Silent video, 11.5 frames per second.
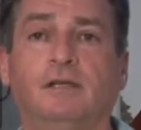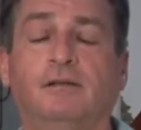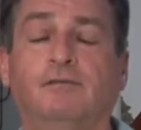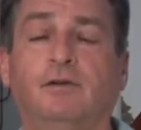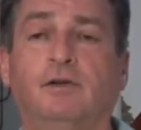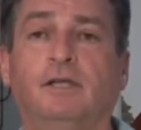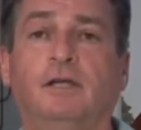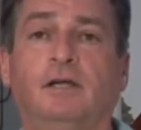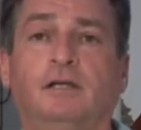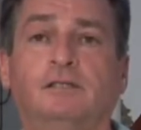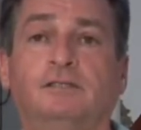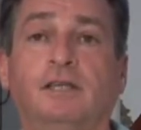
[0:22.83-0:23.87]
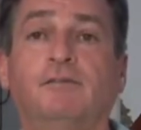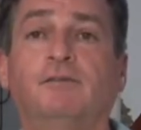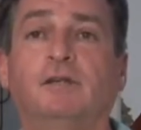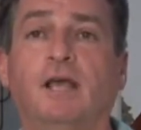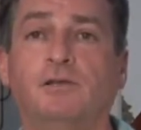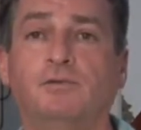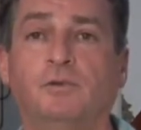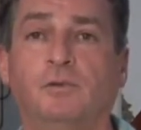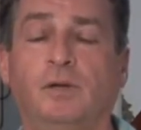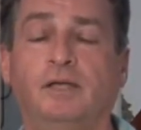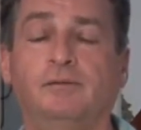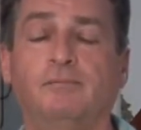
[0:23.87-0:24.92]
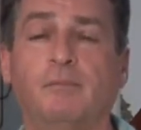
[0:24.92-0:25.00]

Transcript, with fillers: in a very uh, safe and natural way.